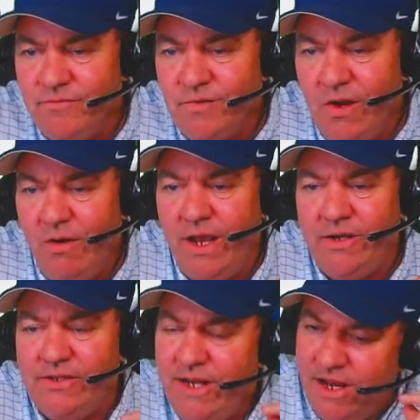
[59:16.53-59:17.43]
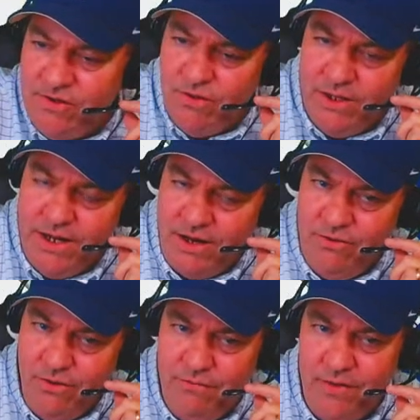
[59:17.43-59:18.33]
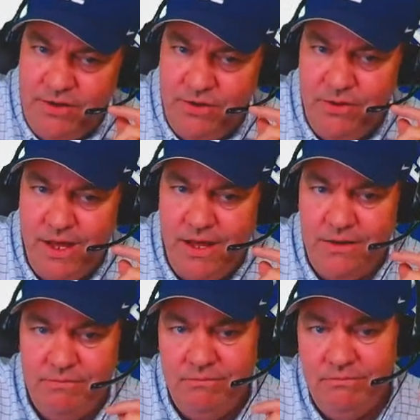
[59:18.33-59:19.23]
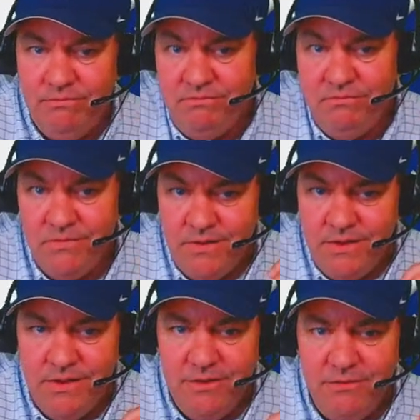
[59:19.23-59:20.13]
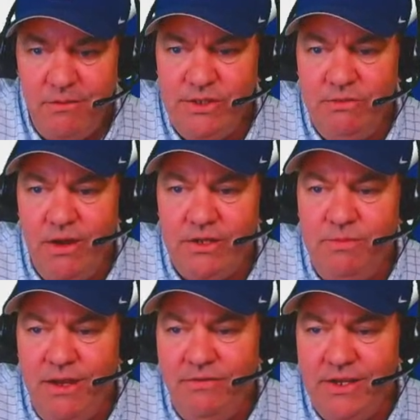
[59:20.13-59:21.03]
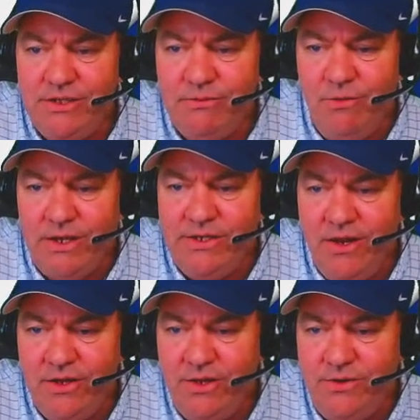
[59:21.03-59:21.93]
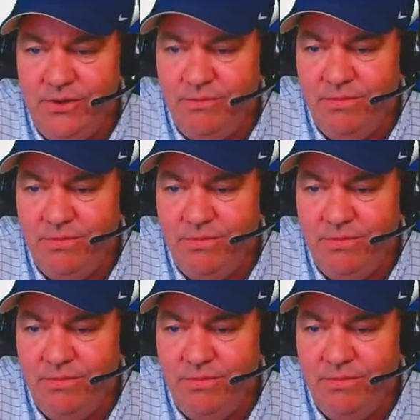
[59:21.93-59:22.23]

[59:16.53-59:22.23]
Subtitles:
Oh, I understand, Julian. I don't know if I'd do that. Why would you watch me if you could just watch it on YouTube?